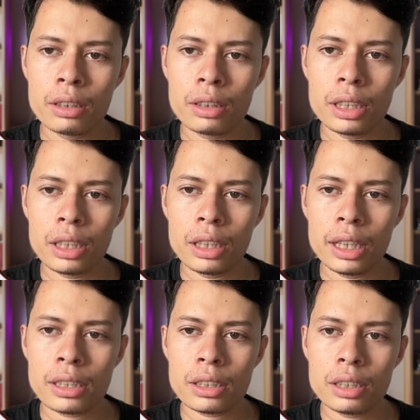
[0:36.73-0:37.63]
Then
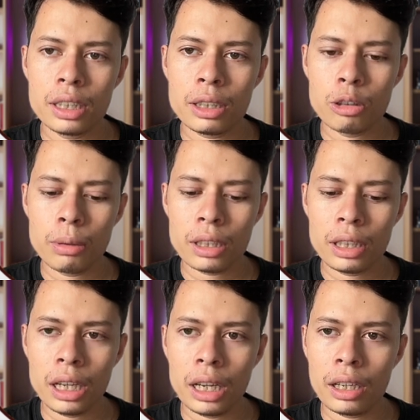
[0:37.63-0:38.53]
let's click over
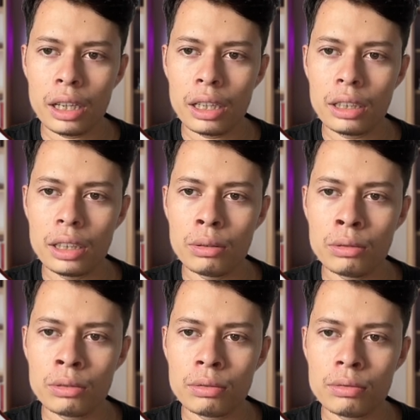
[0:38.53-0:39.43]
the new,
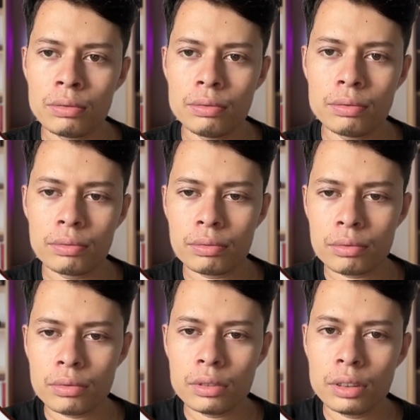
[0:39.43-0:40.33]

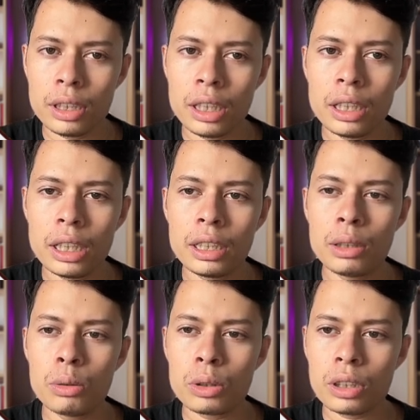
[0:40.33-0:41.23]
then a
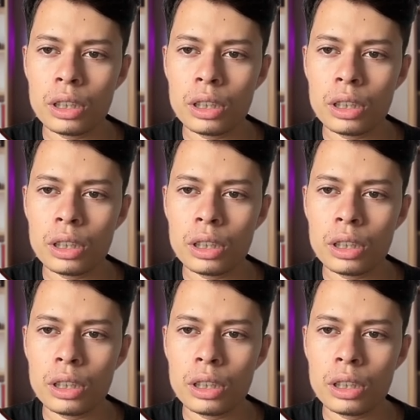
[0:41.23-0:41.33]
new